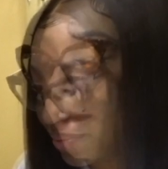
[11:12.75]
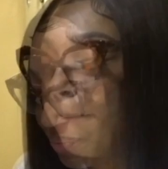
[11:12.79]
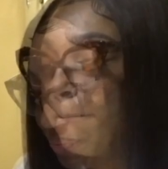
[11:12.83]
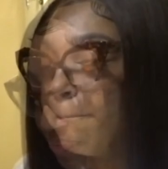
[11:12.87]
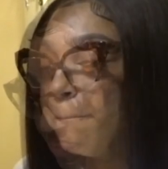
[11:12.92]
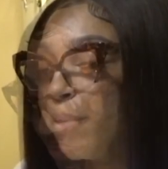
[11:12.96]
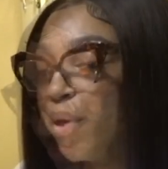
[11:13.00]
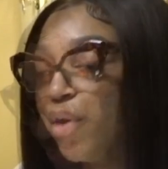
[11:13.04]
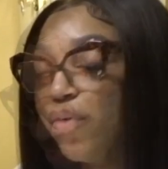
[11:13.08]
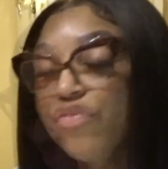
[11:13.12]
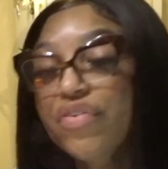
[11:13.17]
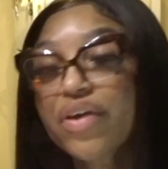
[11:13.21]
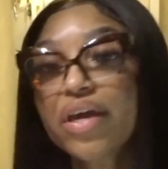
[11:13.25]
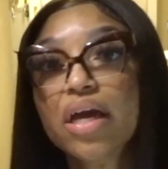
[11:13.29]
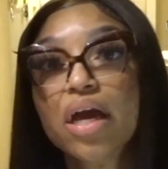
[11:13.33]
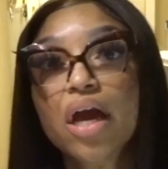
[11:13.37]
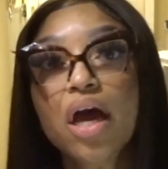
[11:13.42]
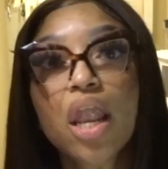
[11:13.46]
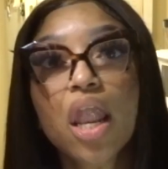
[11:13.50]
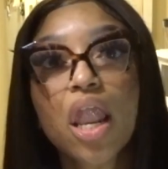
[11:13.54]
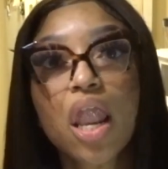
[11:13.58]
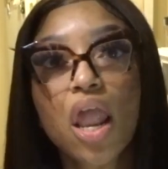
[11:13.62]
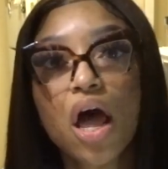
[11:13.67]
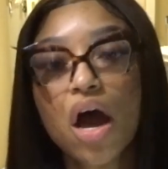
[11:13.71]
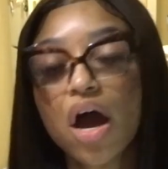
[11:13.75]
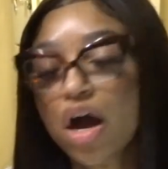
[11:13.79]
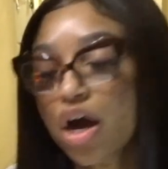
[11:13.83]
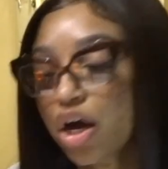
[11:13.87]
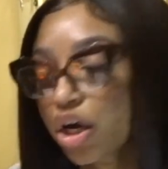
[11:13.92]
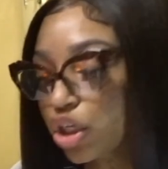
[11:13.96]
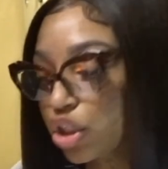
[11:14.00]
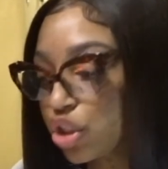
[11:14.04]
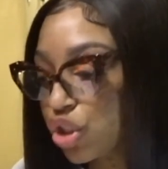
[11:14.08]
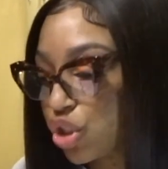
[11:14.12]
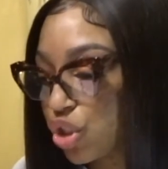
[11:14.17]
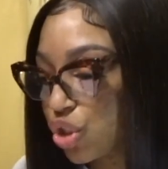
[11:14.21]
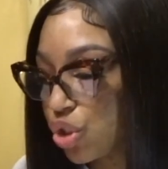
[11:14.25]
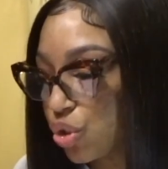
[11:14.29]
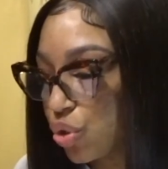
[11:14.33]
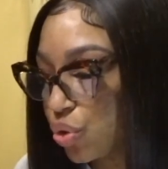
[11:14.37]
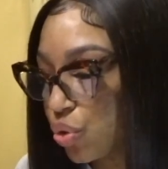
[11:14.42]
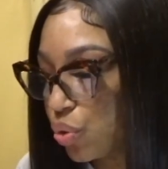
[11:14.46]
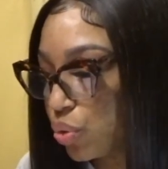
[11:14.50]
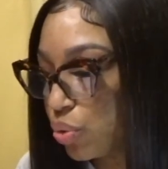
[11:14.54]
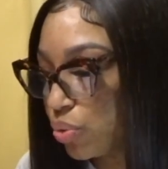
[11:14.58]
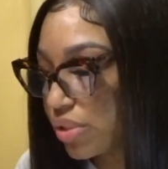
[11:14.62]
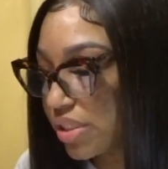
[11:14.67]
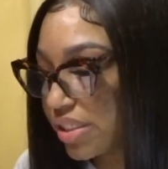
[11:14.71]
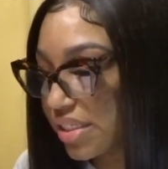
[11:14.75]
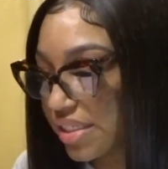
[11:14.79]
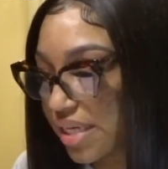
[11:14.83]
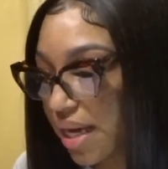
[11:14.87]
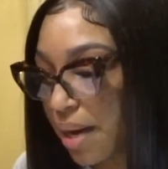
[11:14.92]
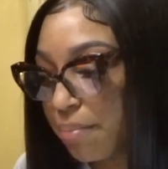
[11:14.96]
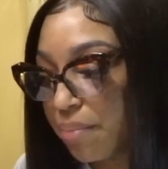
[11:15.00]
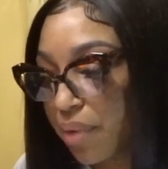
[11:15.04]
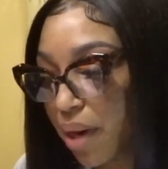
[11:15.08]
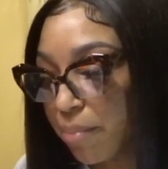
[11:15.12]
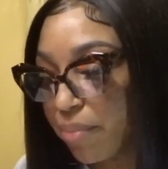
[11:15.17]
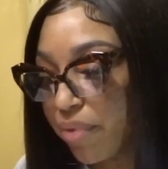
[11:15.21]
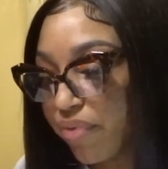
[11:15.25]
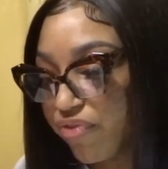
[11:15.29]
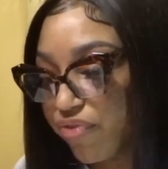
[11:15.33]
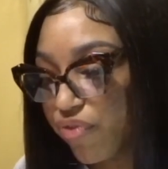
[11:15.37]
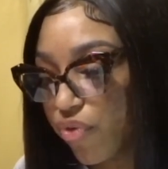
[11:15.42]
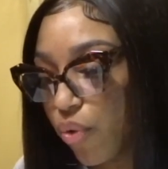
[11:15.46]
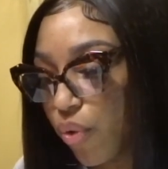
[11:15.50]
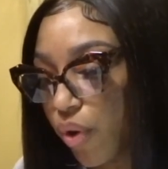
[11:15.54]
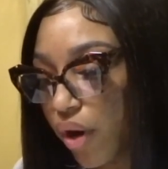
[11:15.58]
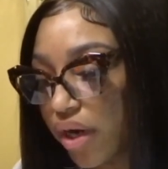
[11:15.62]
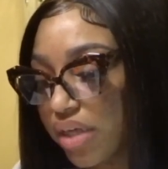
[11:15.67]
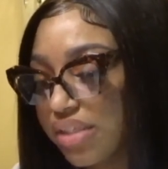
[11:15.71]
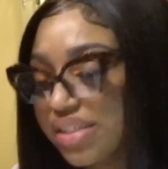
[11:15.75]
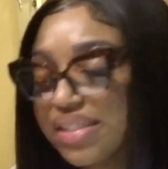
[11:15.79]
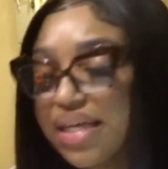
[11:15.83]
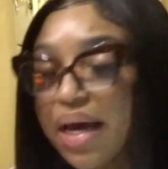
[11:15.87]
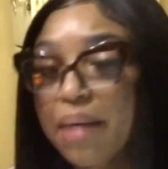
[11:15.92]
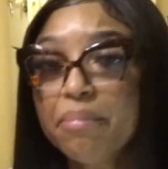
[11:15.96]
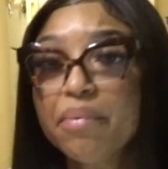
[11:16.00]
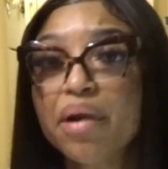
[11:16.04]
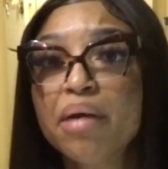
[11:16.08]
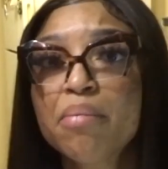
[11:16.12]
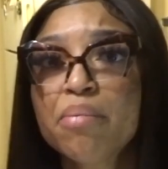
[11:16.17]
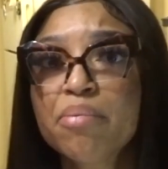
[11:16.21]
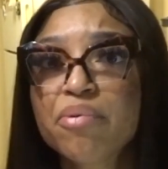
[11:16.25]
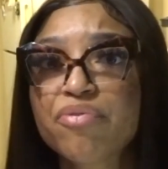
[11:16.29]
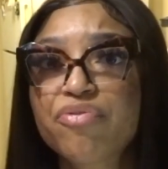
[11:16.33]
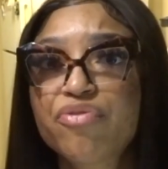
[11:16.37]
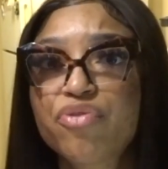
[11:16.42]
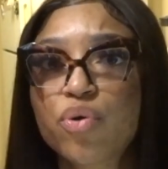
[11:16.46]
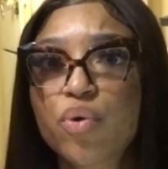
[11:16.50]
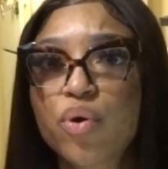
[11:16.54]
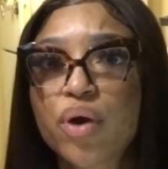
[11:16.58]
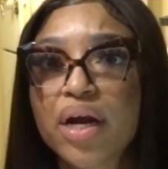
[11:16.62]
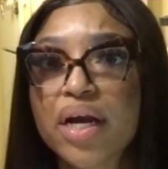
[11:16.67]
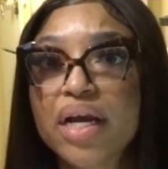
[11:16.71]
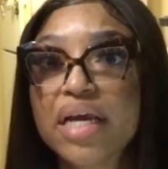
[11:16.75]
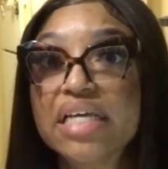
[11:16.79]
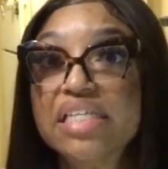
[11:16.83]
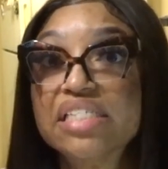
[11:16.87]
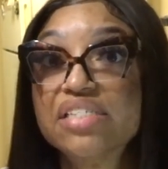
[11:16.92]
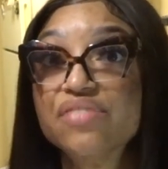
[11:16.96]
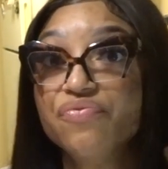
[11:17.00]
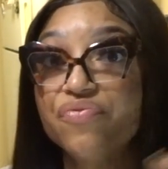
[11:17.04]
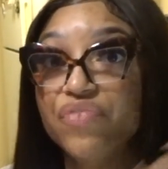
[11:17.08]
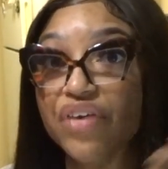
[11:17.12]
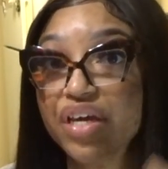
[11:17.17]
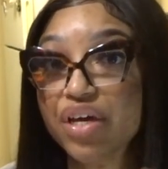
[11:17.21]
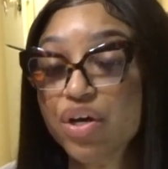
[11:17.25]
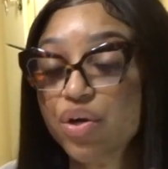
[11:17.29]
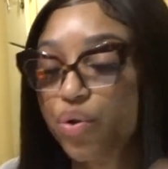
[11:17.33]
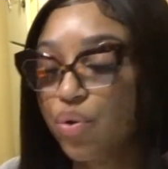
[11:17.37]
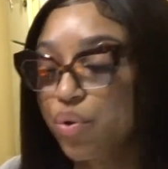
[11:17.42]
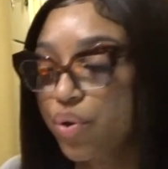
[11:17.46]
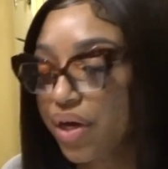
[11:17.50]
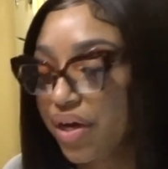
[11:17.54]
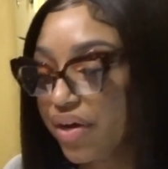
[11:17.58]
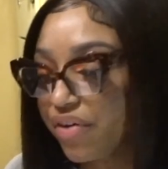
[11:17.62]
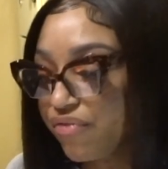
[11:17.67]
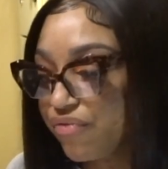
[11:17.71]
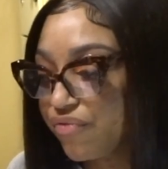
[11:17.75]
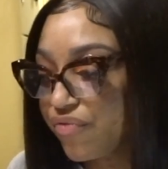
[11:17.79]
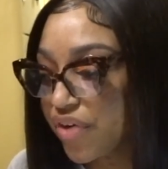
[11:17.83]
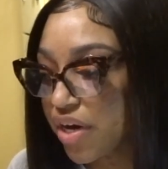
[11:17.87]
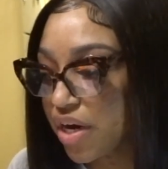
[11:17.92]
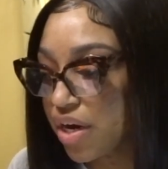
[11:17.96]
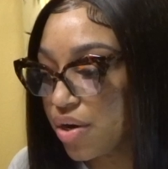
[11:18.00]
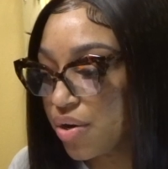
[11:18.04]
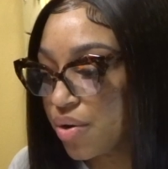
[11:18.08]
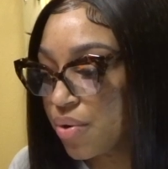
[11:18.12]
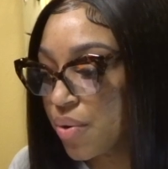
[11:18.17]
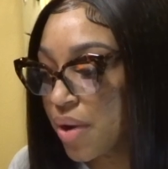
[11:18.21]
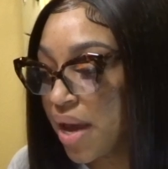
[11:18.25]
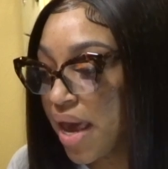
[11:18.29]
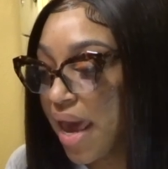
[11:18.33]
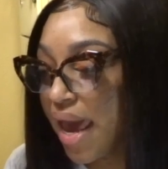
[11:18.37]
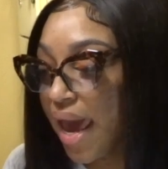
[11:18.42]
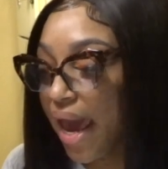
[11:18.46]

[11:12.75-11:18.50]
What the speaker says: Moving along to step number 4. Step number 4 is vehicle info.